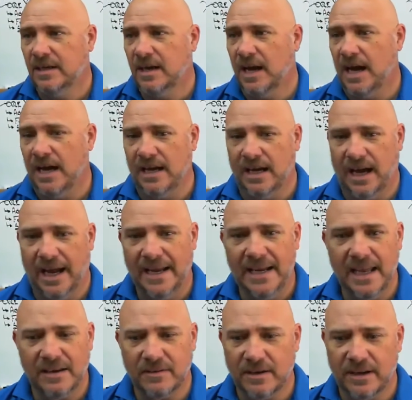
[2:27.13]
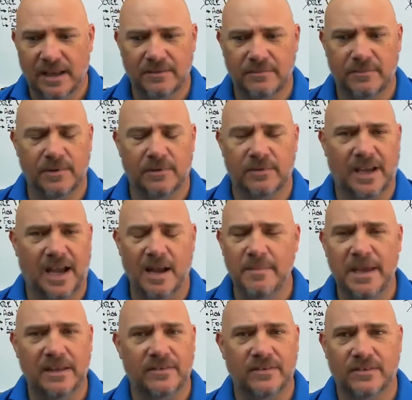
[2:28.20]
I get
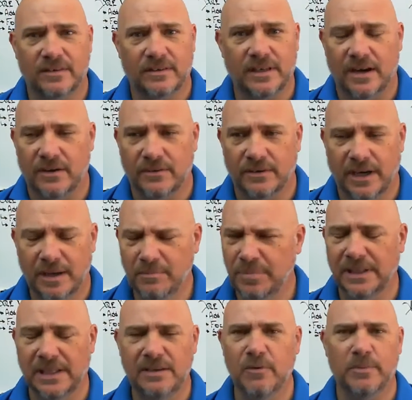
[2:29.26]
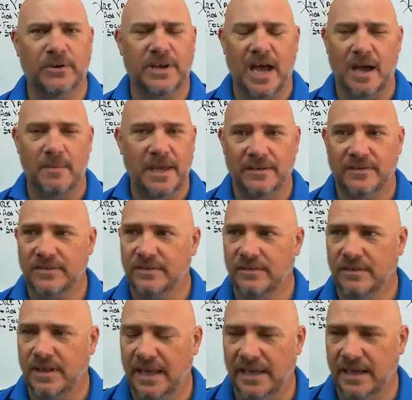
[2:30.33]
comments, unbelievable comments
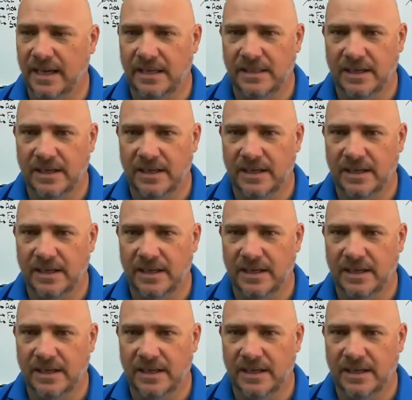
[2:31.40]
like,